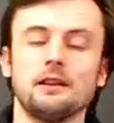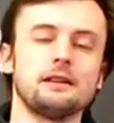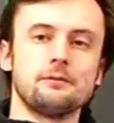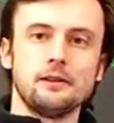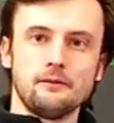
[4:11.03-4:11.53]
And
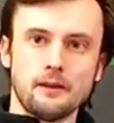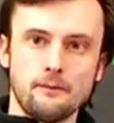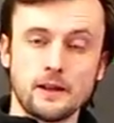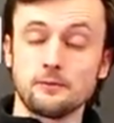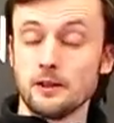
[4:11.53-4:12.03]
that's
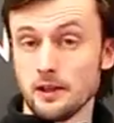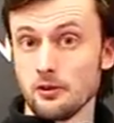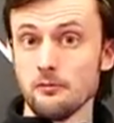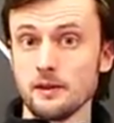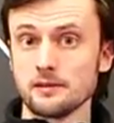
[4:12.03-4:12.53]
why they're
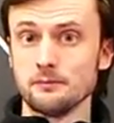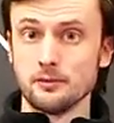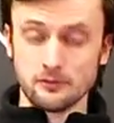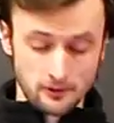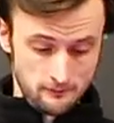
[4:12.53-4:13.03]
called medicine
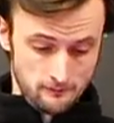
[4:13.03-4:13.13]
balls.